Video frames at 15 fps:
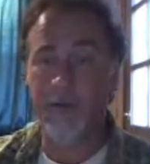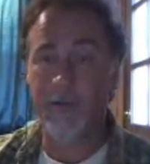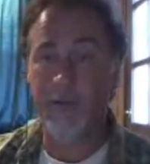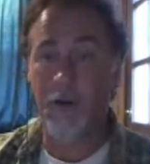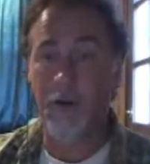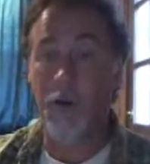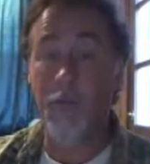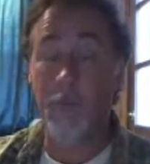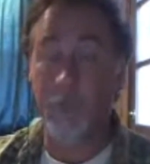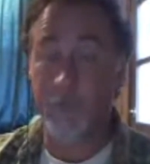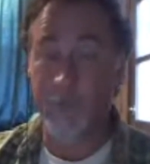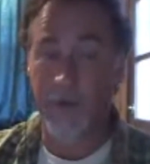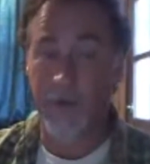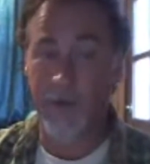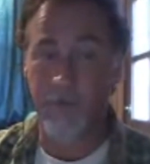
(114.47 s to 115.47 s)
over
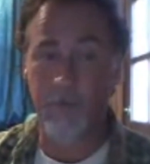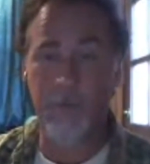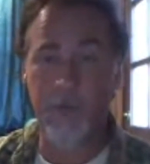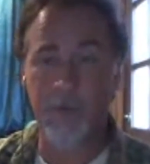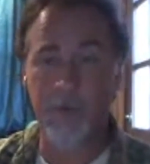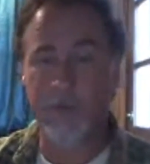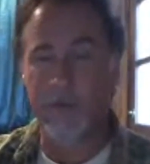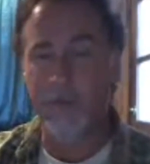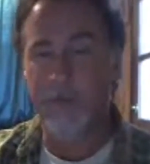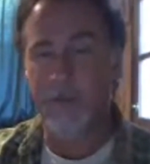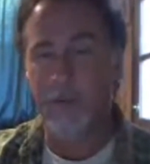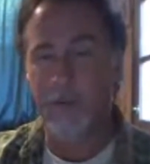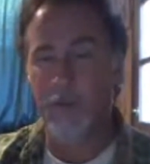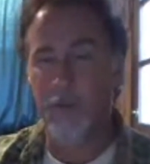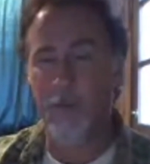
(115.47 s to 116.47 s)
sand. We built a
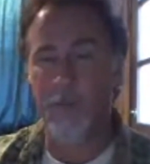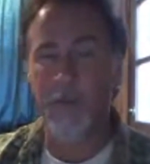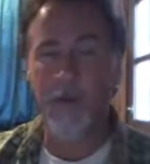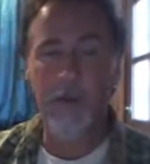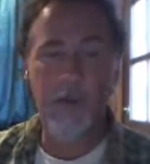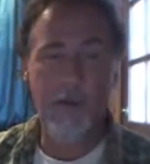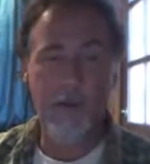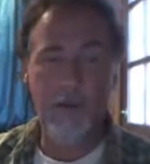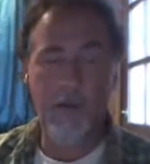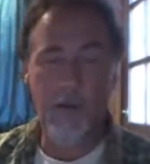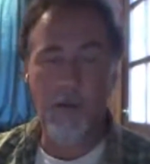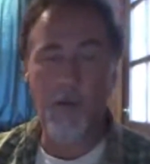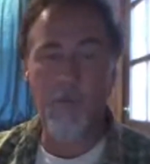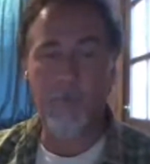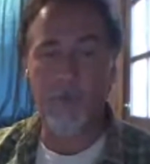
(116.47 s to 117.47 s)
dome
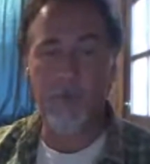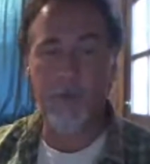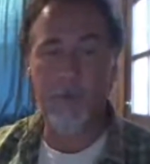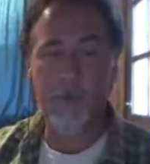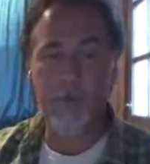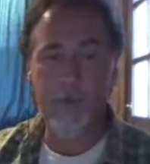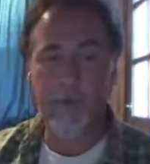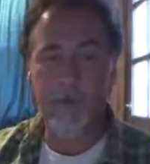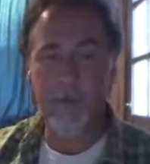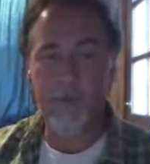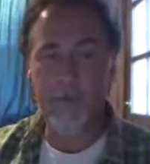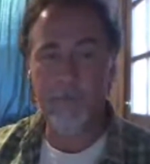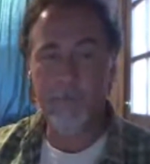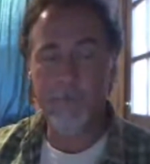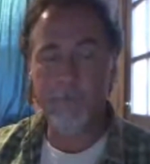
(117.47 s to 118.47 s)
over
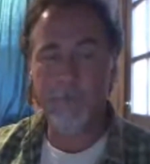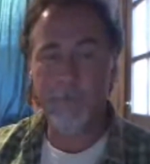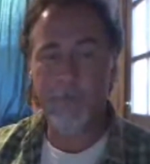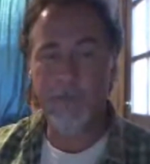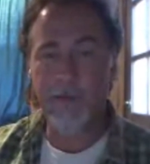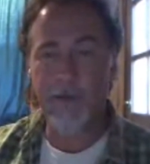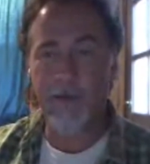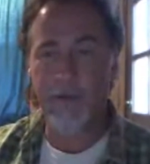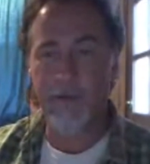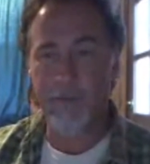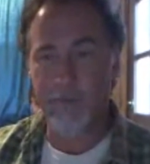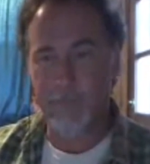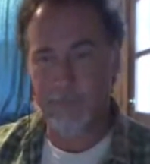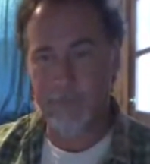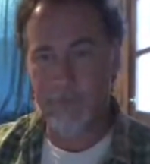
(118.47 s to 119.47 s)
that
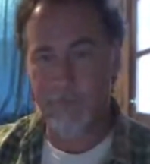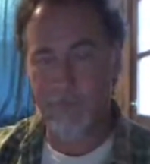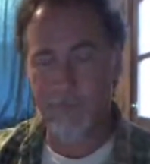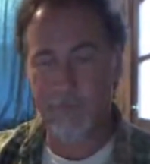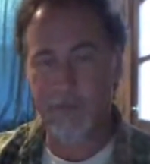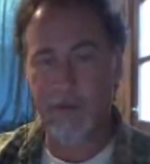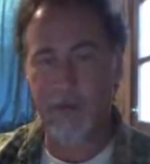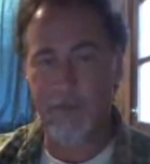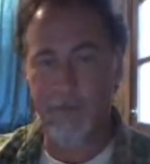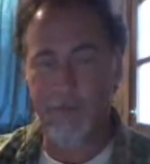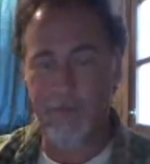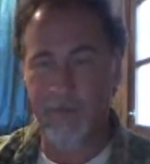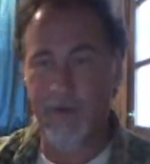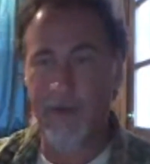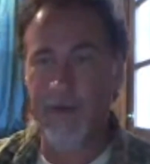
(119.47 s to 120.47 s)

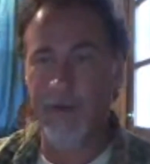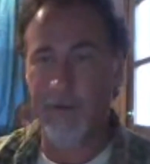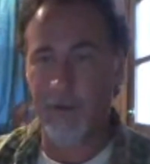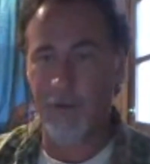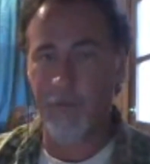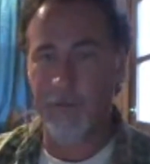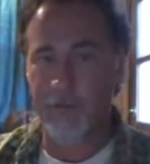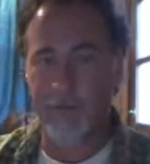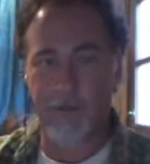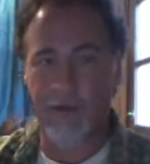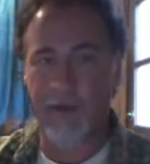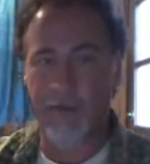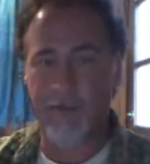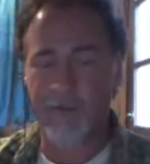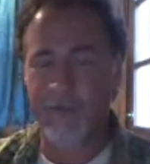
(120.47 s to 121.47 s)
sand. You know, we just laid
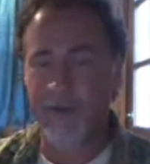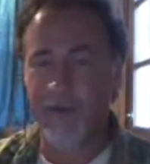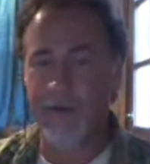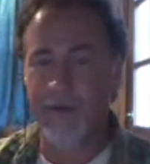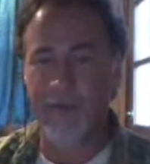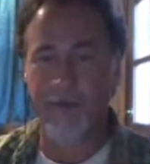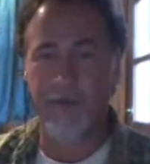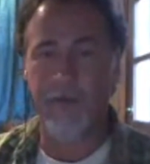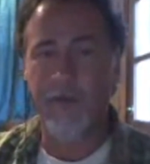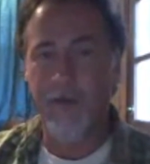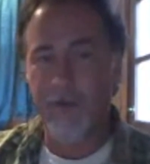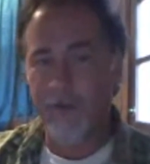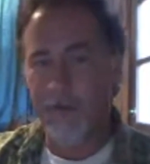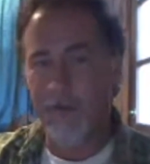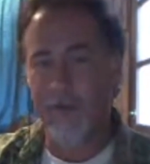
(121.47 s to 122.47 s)
the sand in there, and then